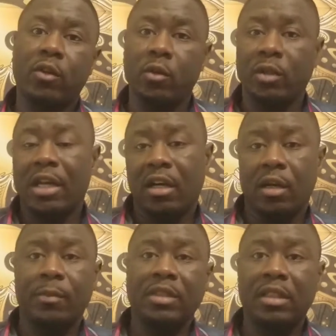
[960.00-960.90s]
after
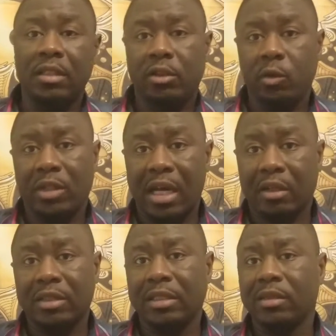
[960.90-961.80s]
up until
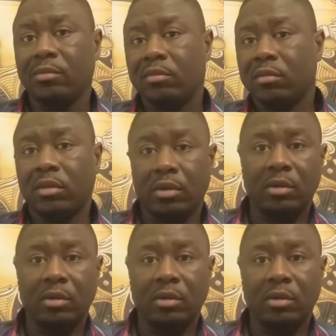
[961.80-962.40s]
2000.